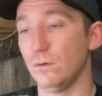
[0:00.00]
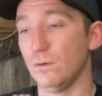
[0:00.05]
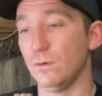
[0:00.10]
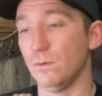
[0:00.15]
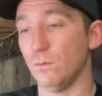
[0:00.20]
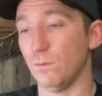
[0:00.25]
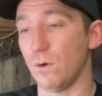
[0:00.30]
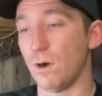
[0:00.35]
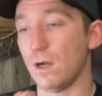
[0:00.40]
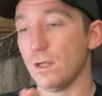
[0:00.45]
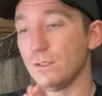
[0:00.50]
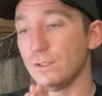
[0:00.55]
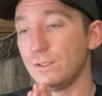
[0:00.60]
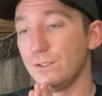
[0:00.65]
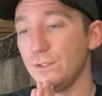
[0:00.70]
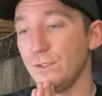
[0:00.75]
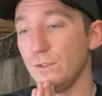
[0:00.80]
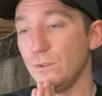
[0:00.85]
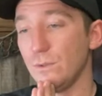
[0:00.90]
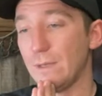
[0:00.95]
want
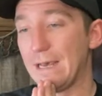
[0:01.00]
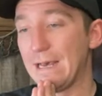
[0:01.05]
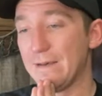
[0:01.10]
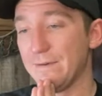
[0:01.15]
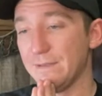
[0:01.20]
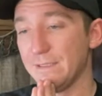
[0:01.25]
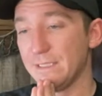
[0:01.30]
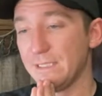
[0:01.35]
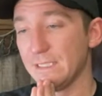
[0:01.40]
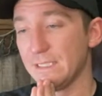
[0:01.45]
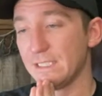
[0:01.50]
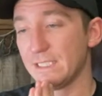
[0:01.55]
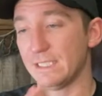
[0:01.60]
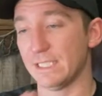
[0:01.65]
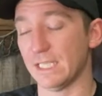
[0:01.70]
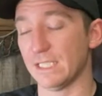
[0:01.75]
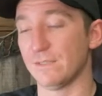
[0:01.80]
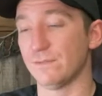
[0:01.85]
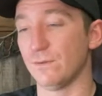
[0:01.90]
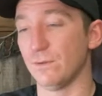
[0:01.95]
to have a
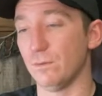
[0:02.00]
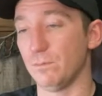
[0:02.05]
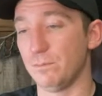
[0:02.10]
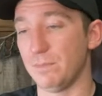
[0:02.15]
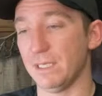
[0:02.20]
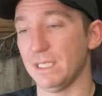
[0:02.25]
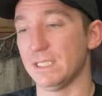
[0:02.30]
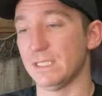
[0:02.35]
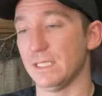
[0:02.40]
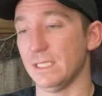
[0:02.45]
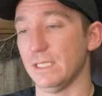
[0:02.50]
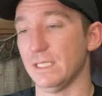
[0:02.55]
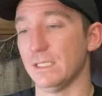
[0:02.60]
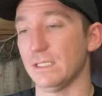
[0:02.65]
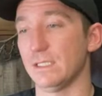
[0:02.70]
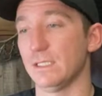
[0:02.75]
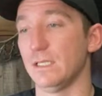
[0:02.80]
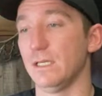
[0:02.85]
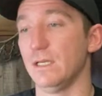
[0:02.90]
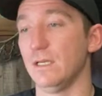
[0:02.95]
successful business